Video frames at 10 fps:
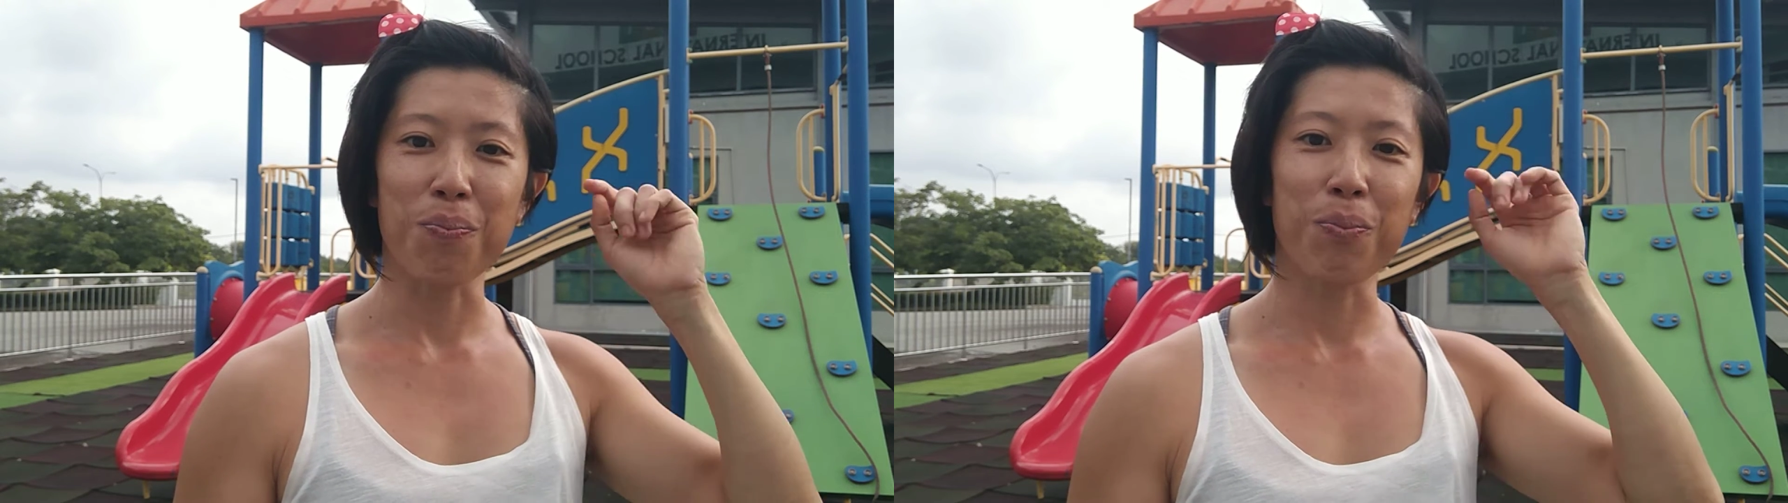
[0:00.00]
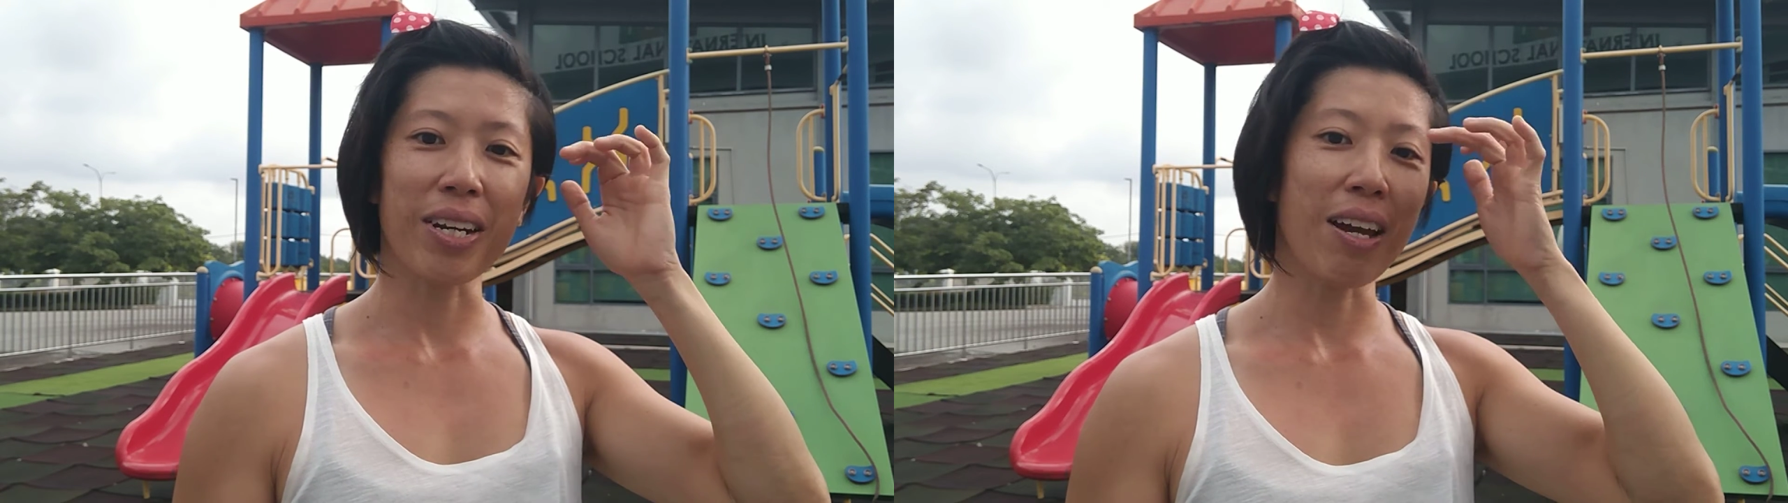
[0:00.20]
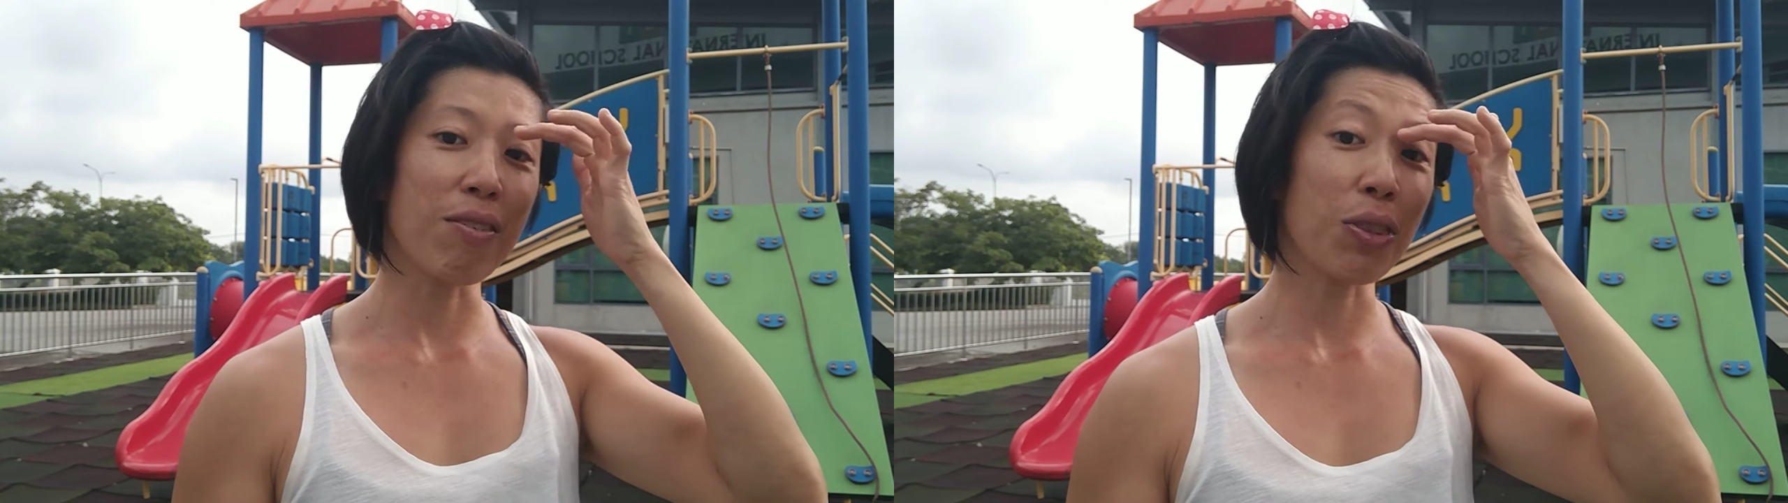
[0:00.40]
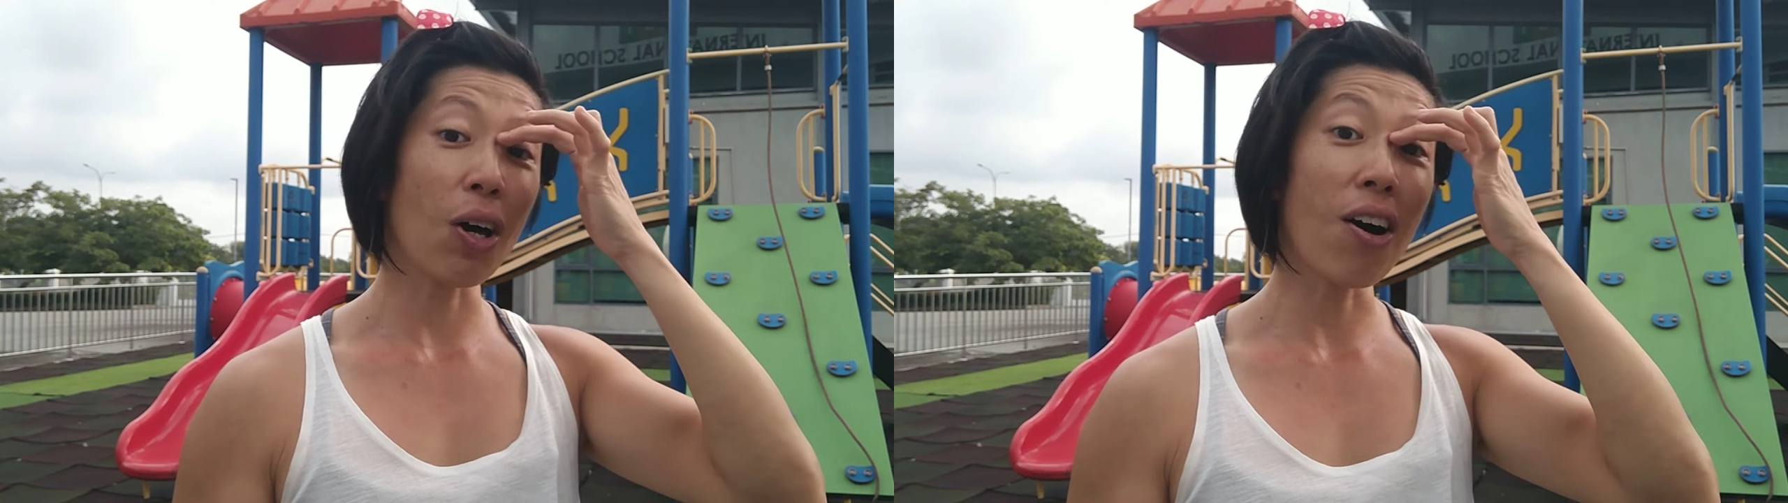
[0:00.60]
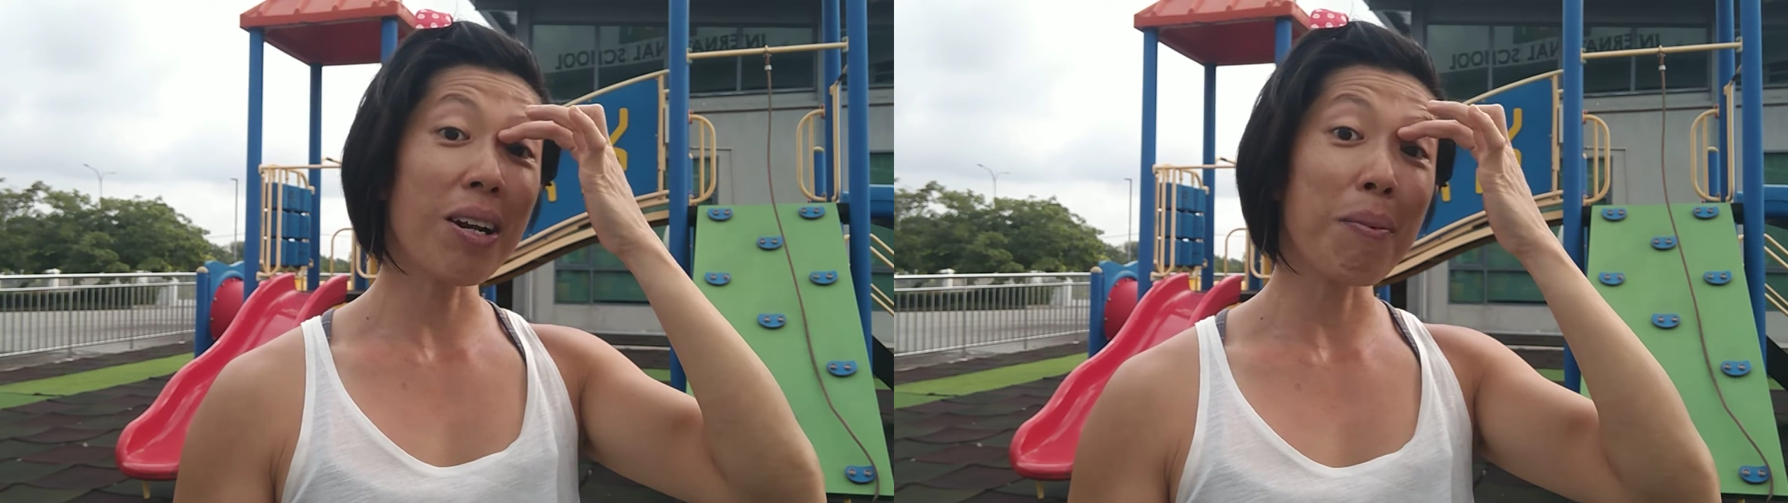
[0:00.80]
But have you
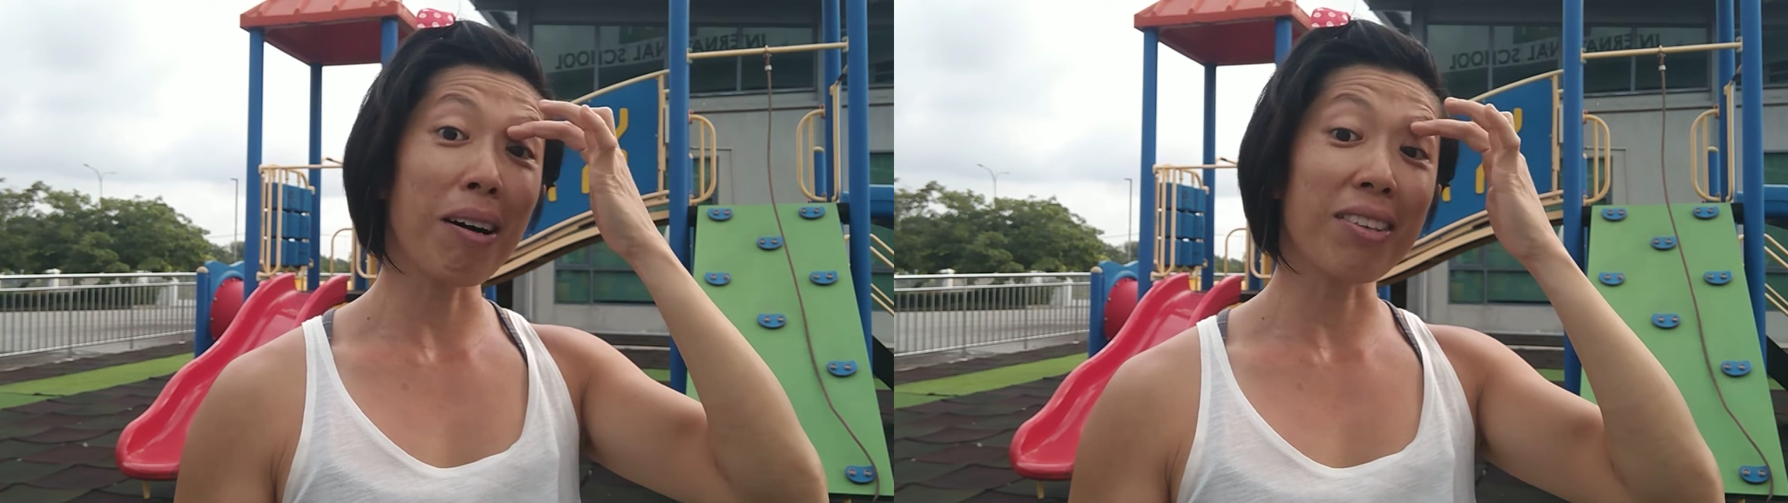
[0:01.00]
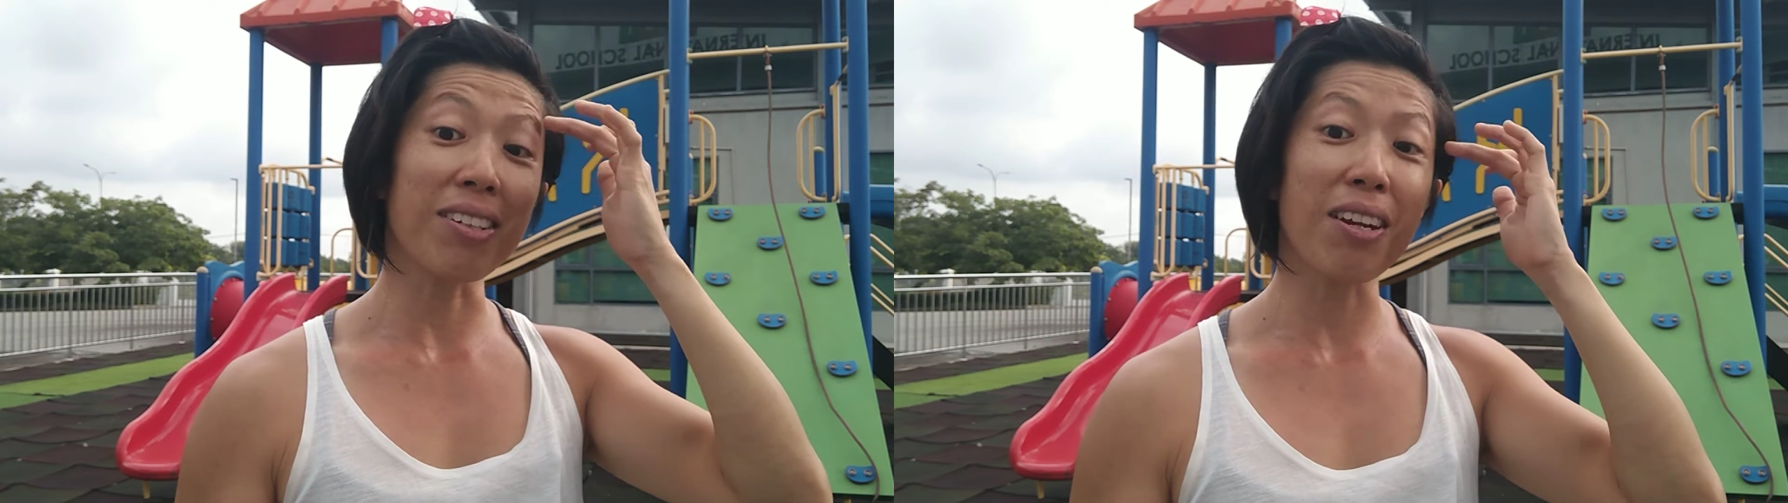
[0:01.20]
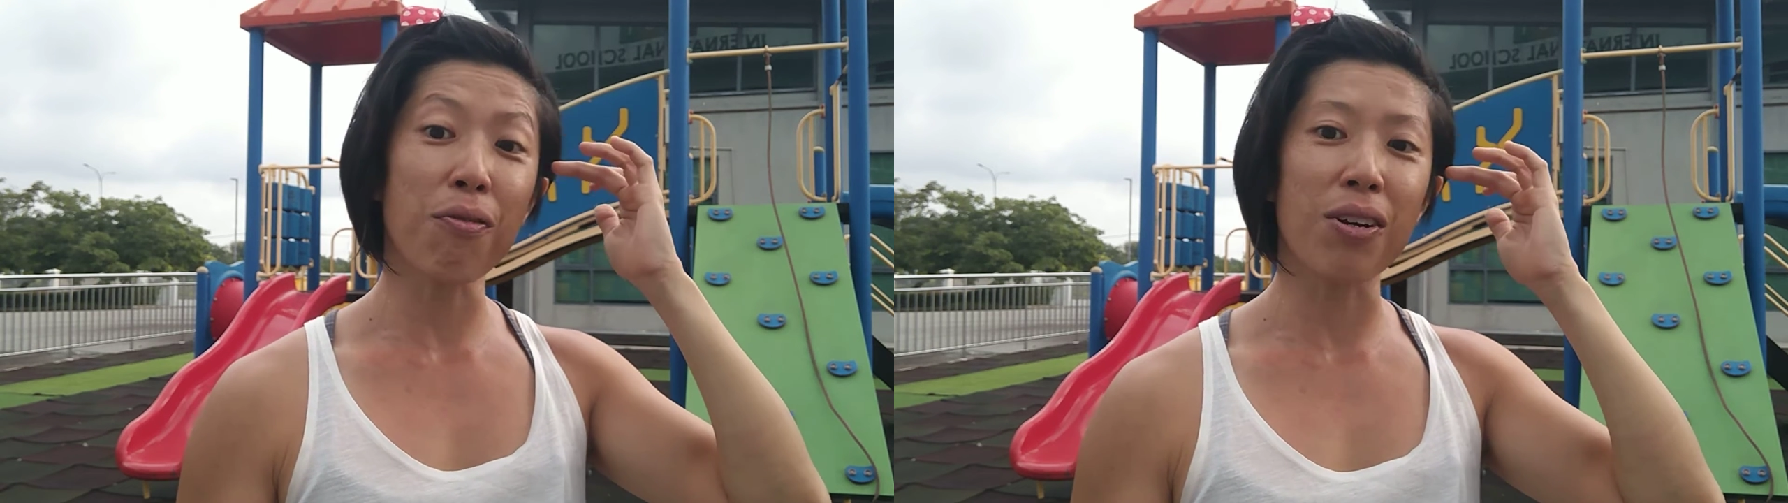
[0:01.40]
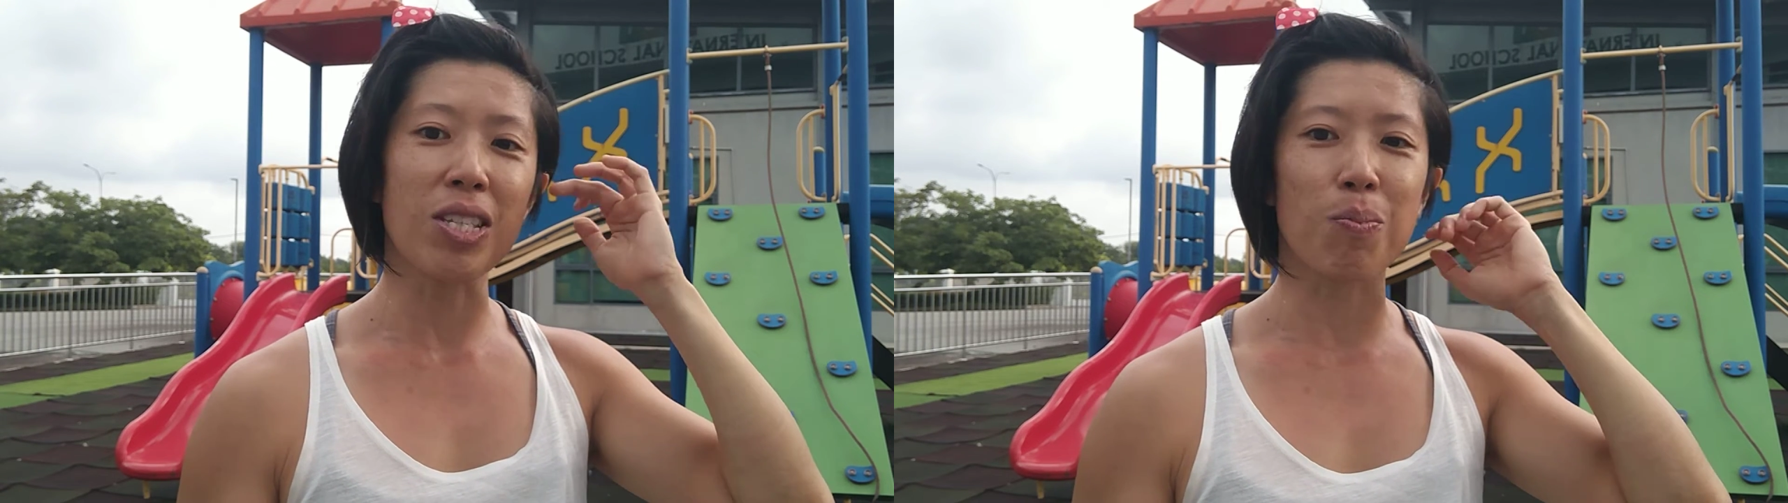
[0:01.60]
thought about the difference